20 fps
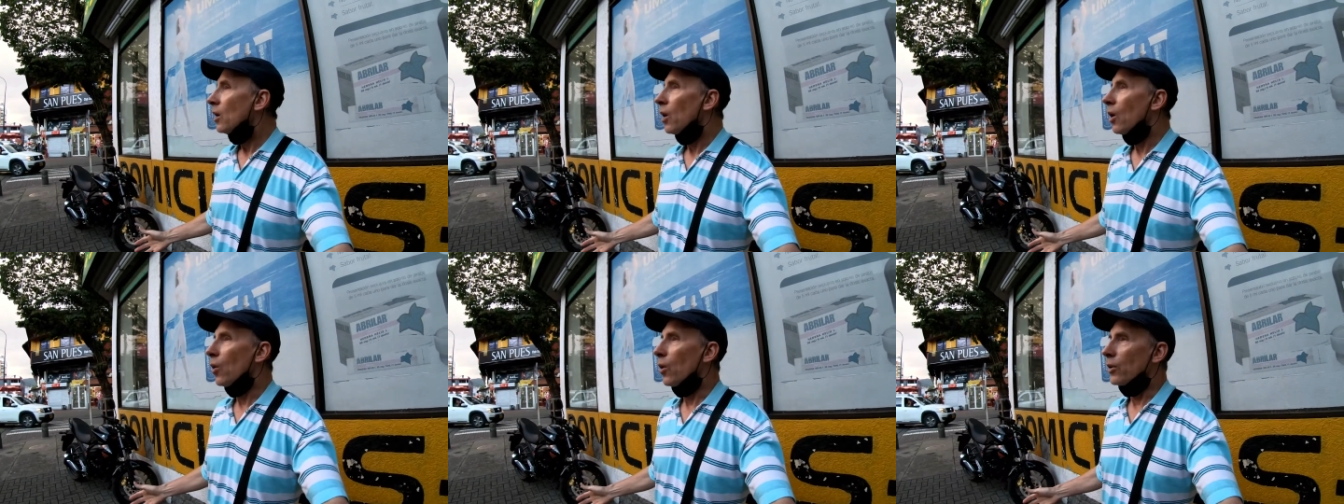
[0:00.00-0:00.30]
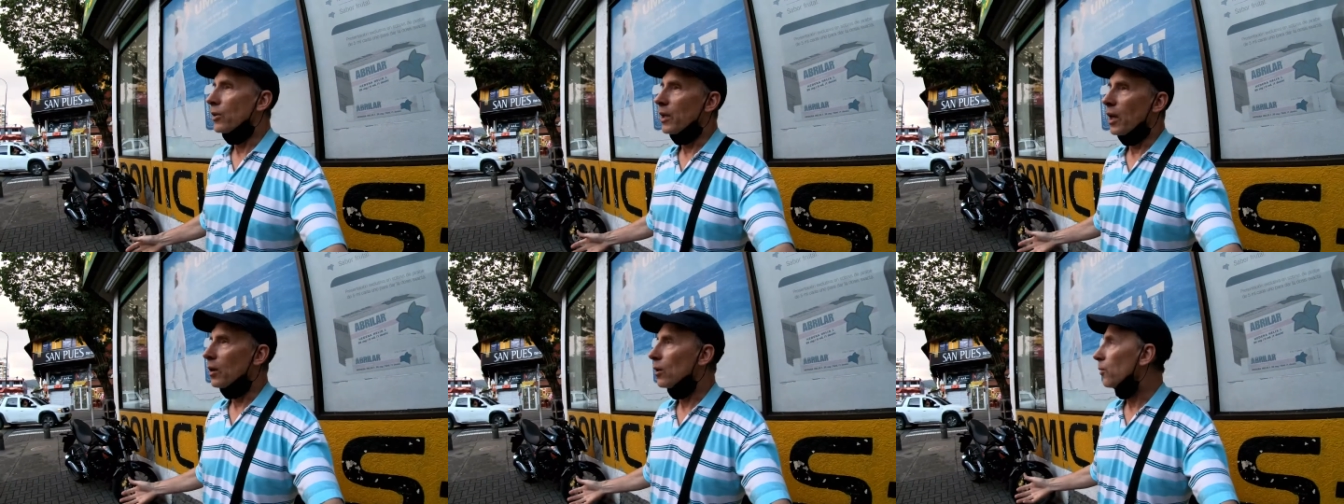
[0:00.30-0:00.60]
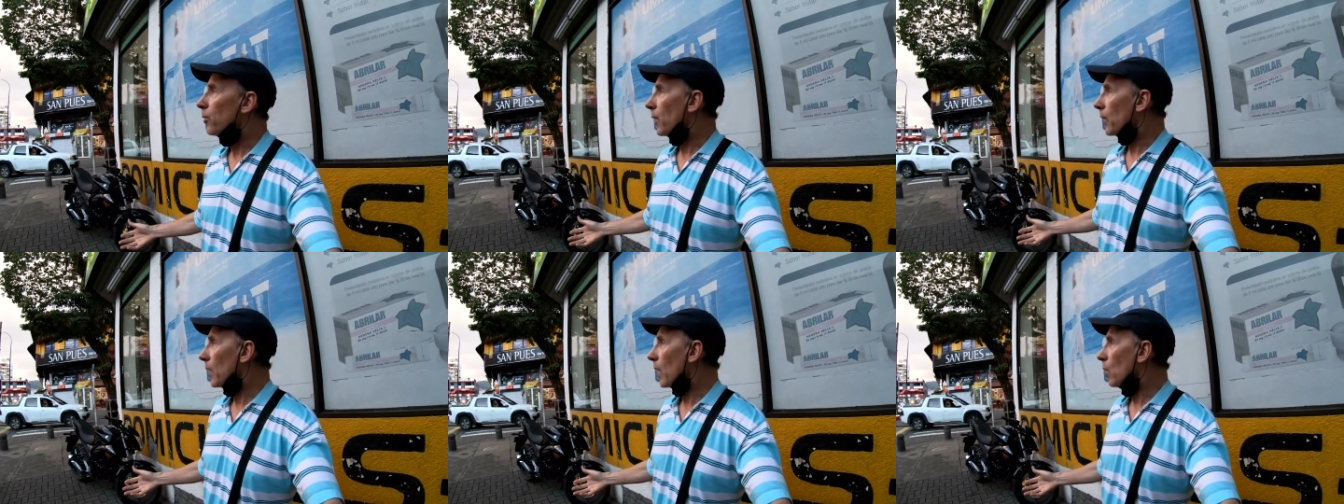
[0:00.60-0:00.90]
Oh, and the other
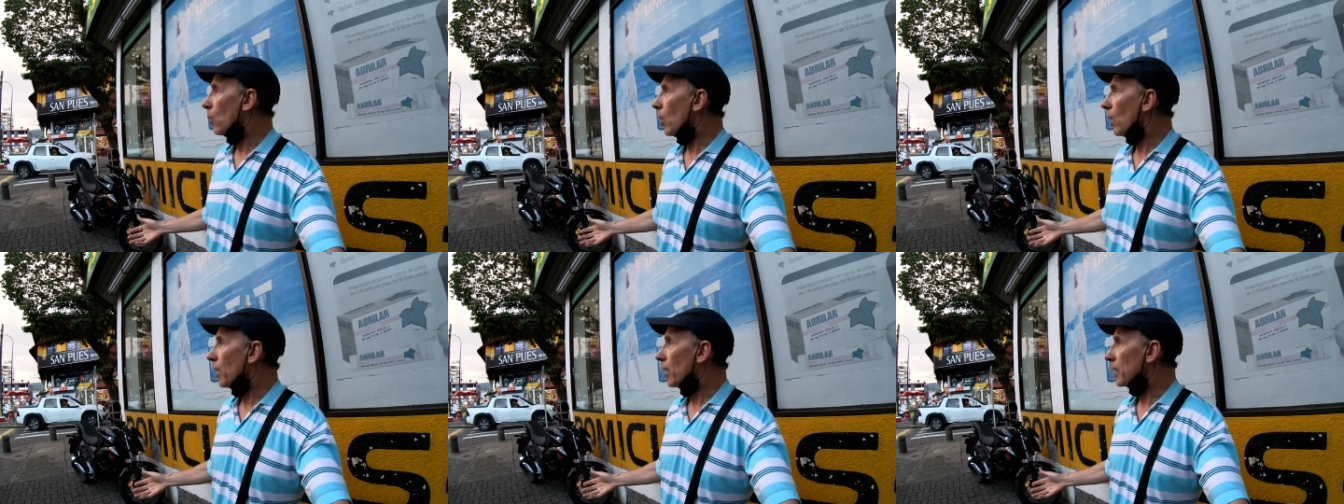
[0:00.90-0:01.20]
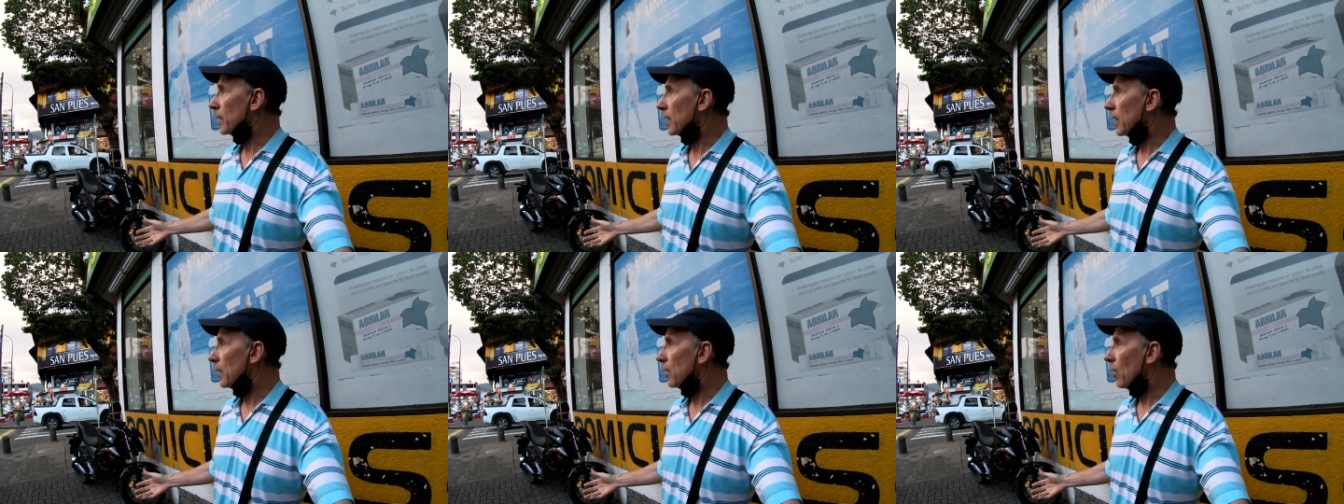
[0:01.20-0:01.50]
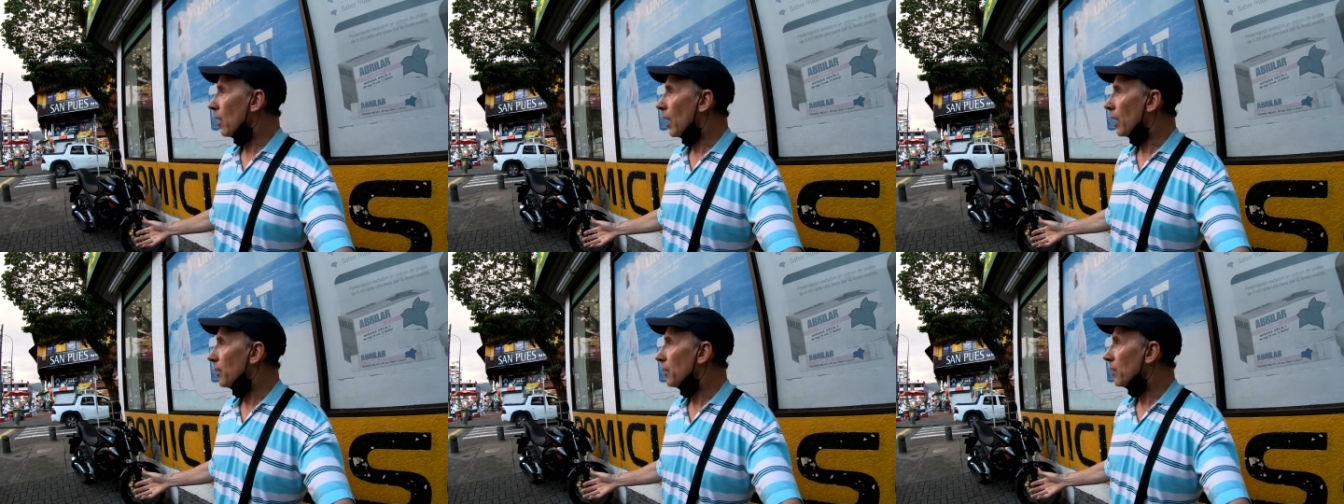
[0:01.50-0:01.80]
thing I want to get
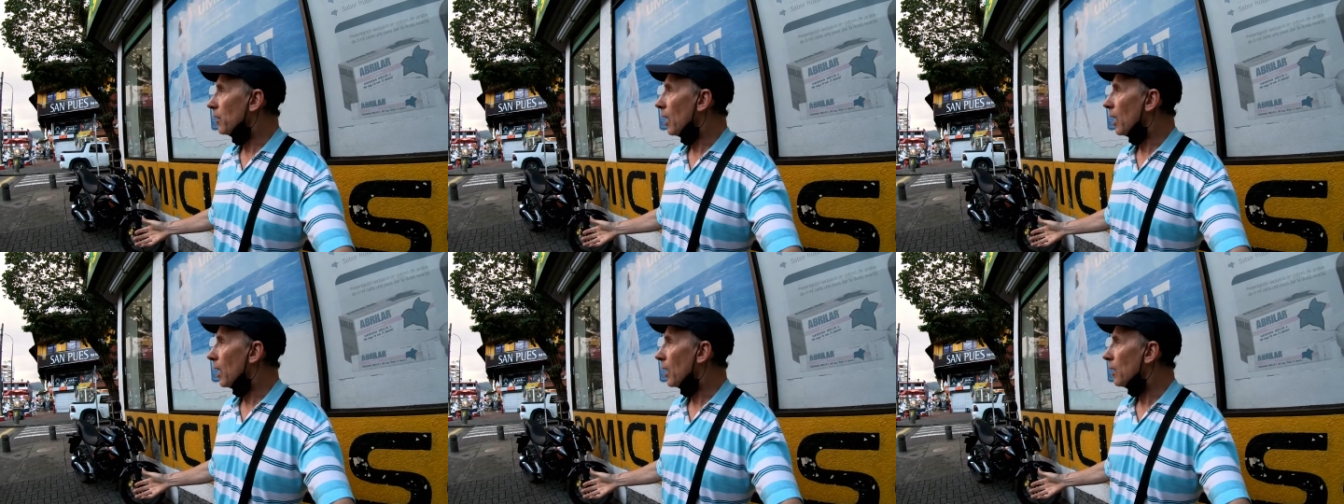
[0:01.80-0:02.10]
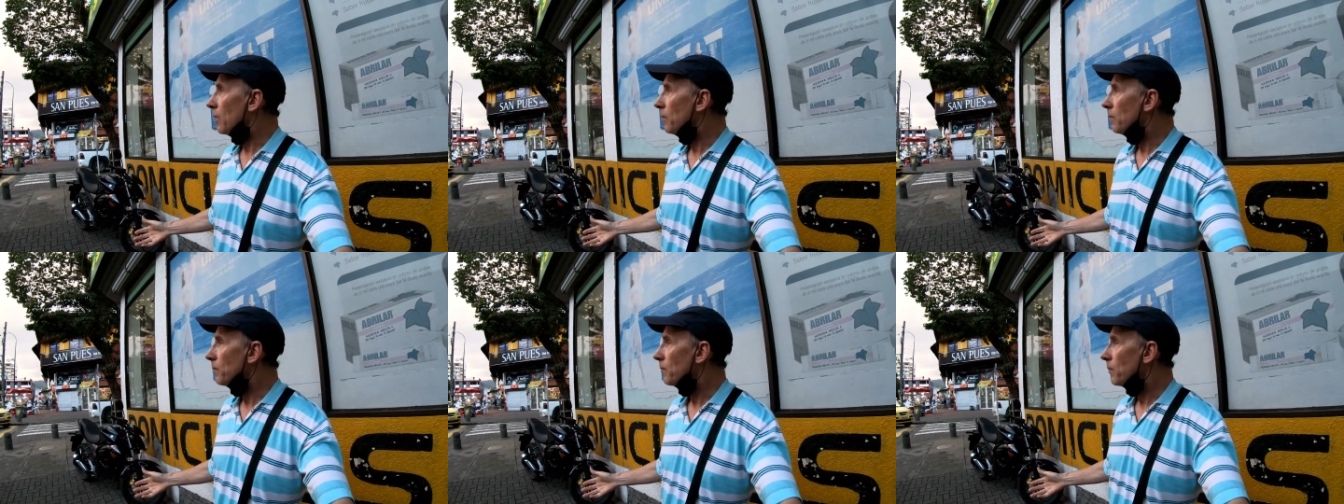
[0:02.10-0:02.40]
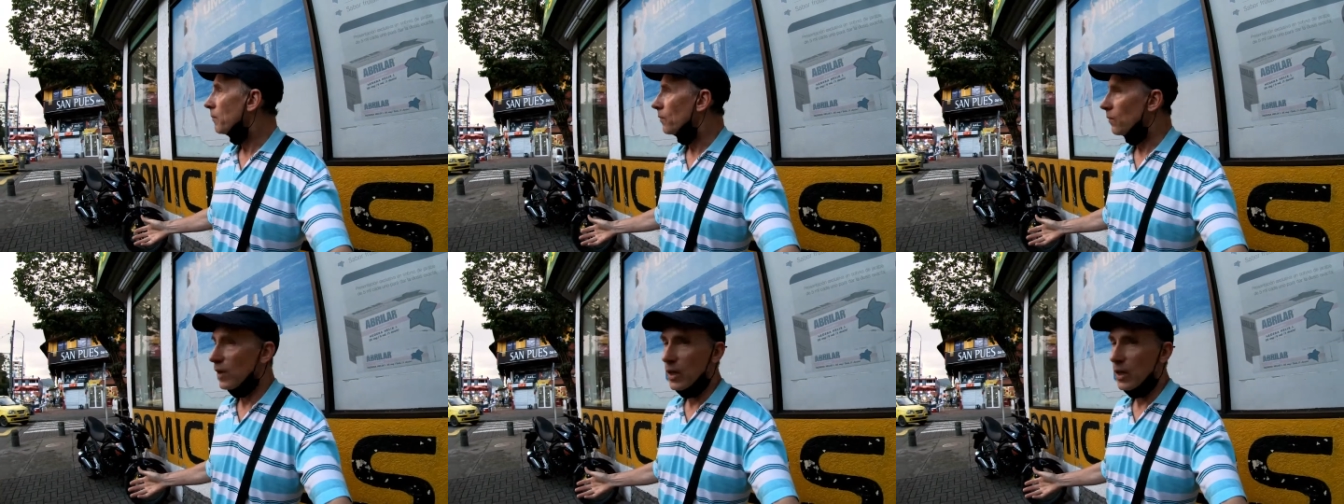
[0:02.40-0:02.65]
on uh,